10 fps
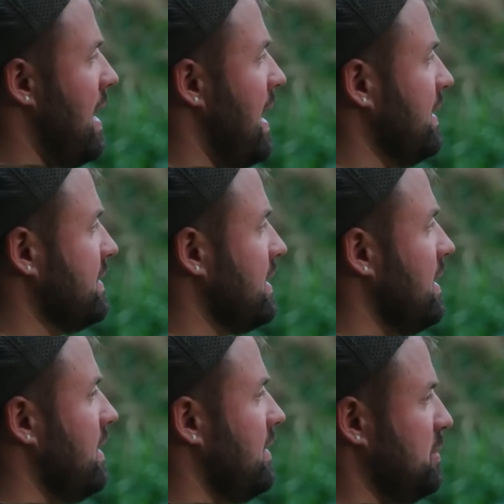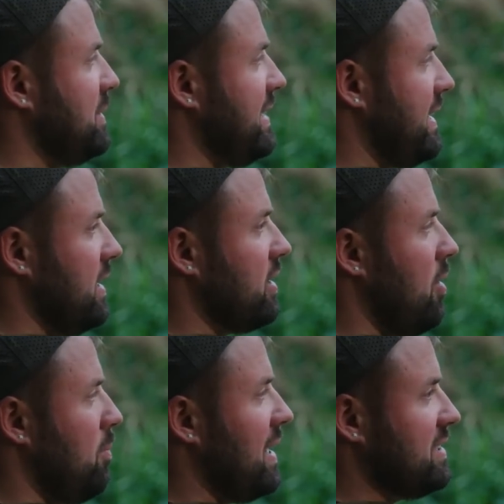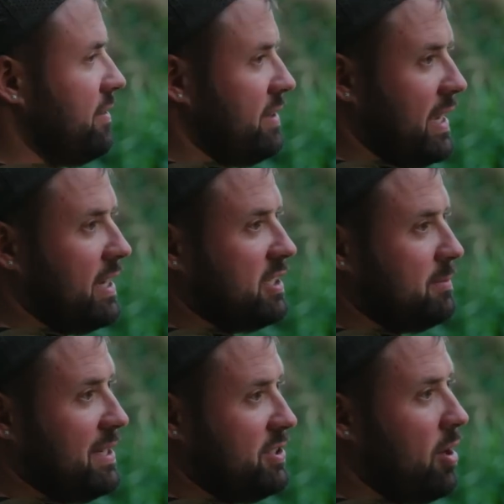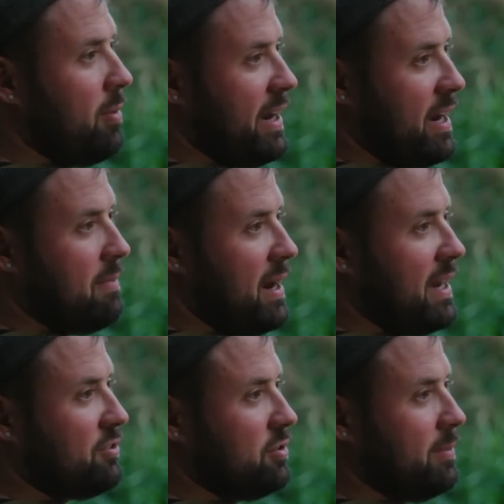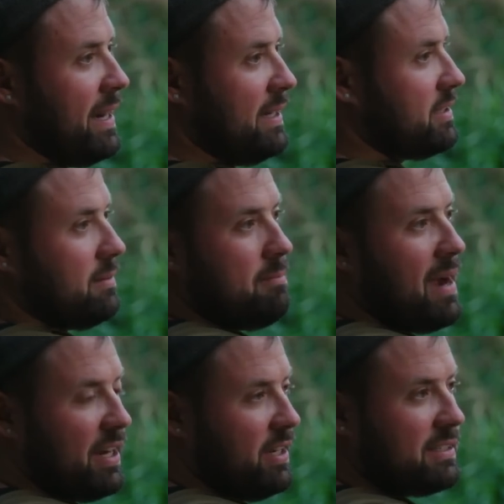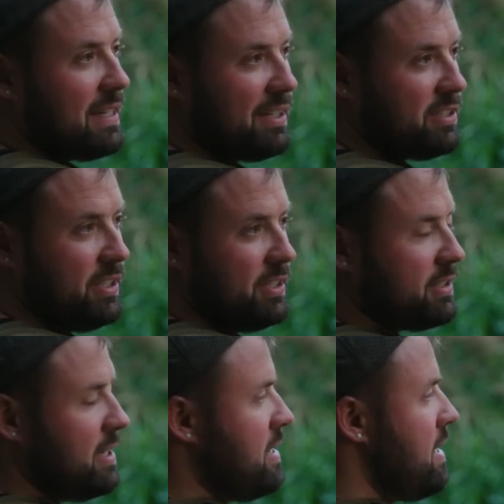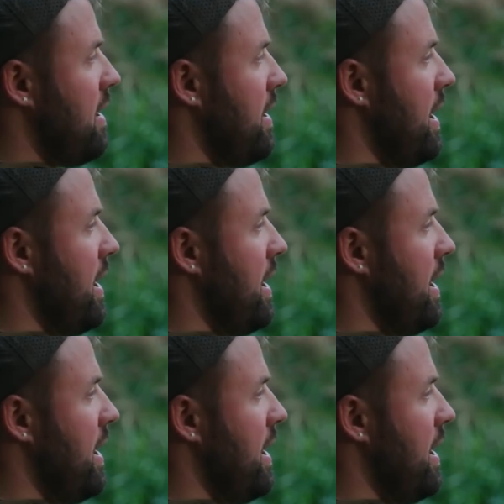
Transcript: And this particular complex over the years has been dominated by natural baits, maggots, casters. Yeah.